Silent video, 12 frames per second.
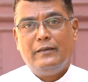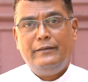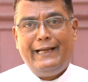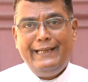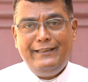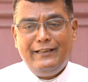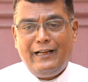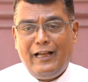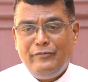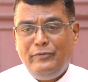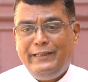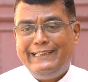Neither
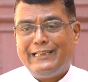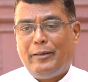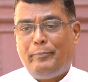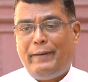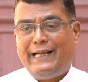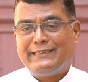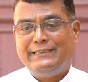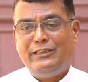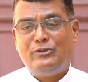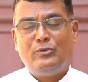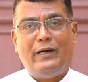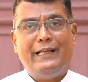have we the
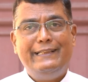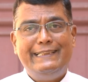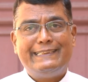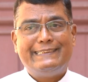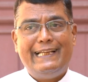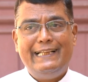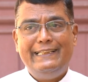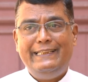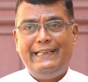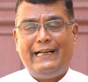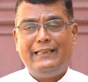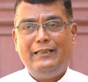capacity to understand
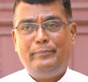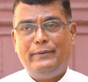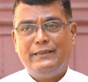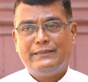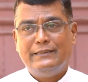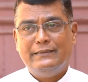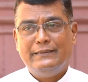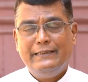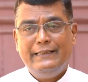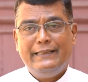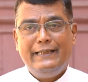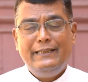the other person
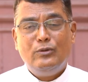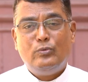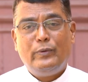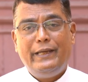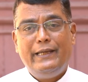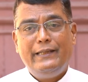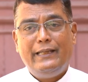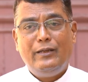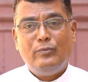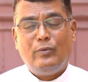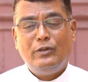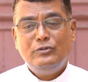in the way they
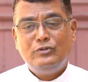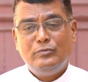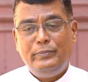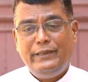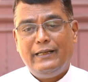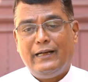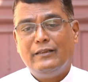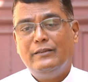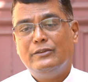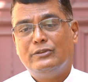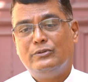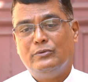want to be
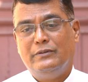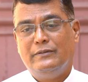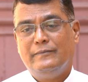understood.